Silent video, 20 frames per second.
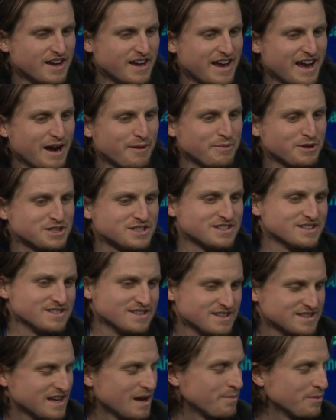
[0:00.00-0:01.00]
How much does
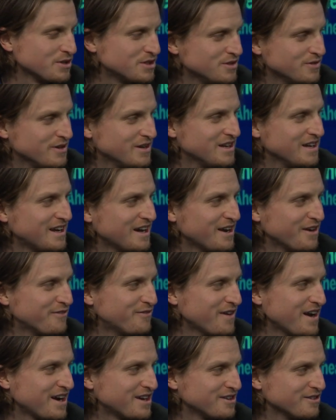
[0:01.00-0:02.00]
this opportunity kind of
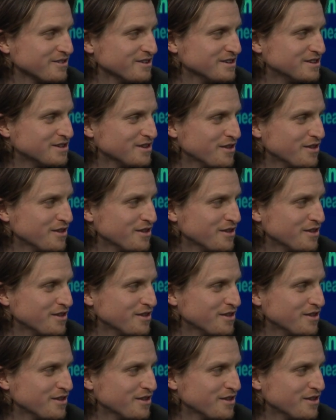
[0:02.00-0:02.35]
factor into